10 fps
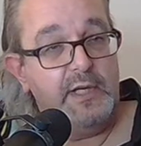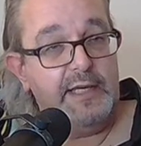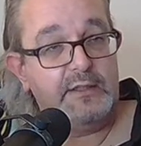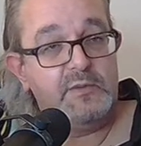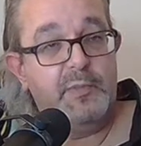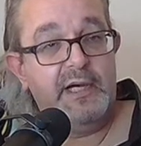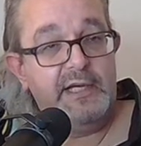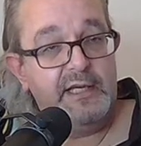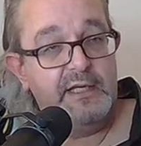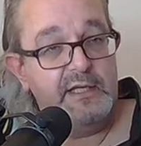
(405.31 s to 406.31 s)
X
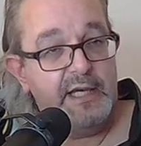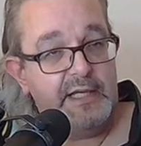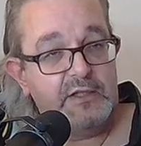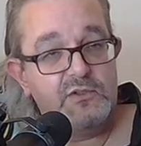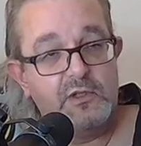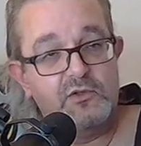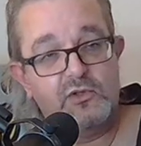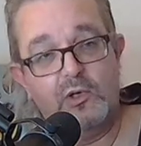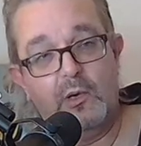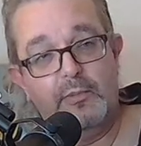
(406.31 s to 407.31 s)
pay, X
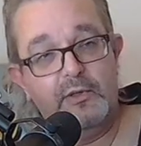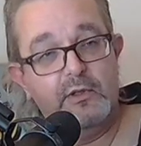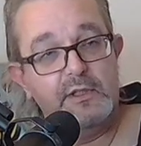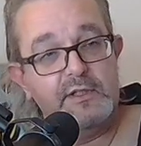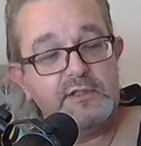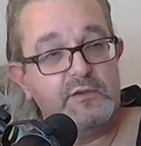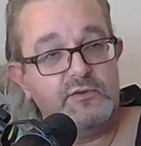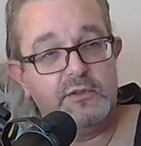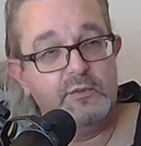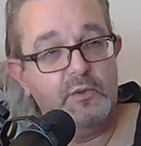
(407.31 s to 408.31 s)
shop,
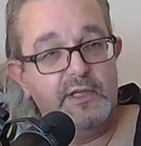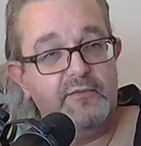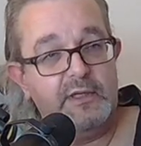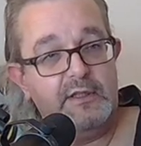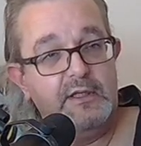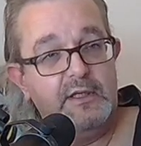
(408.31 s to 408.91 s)
etc., whatever.